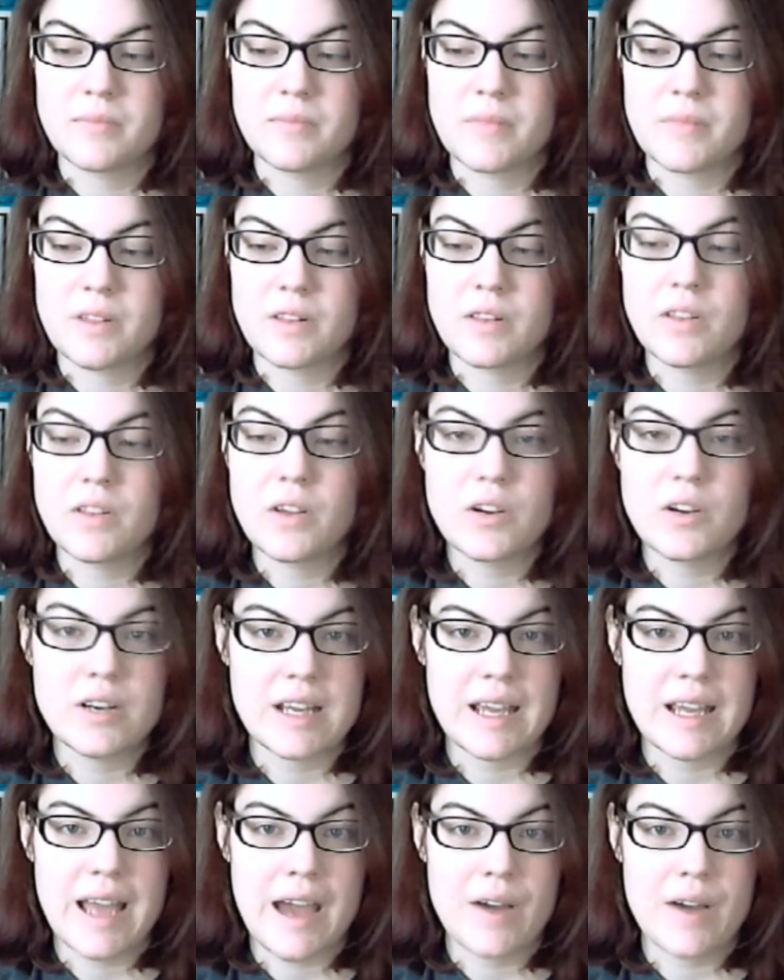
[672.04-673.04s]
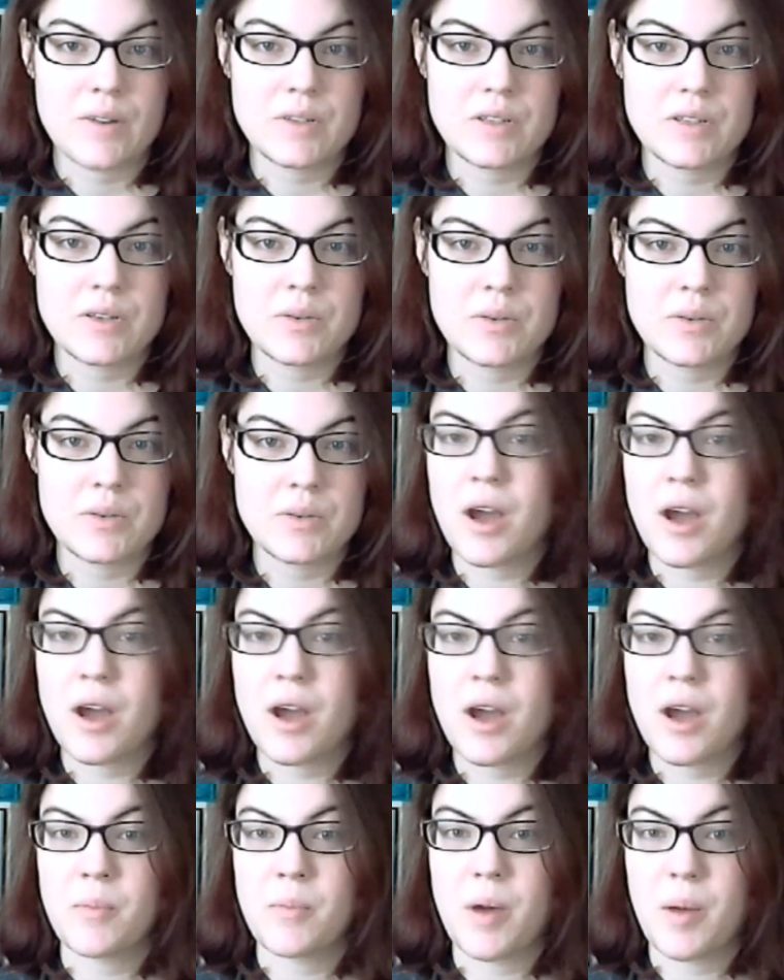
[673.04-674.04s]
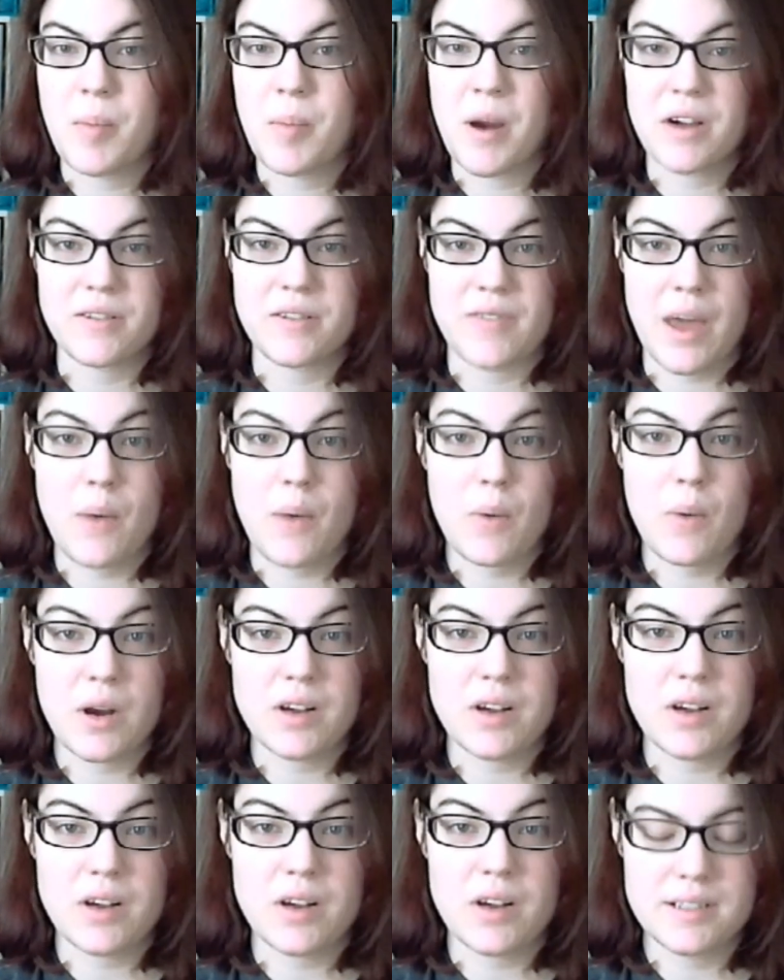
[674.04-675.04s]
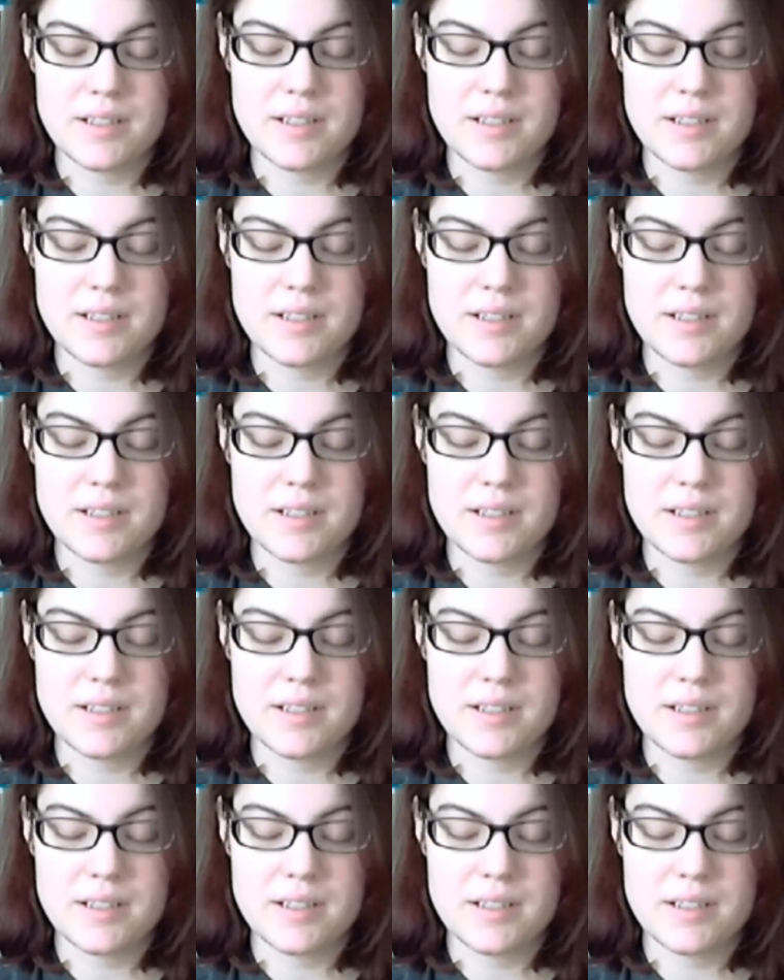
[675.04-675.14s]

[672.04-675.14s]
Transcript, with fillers: learning how to become a part of that world.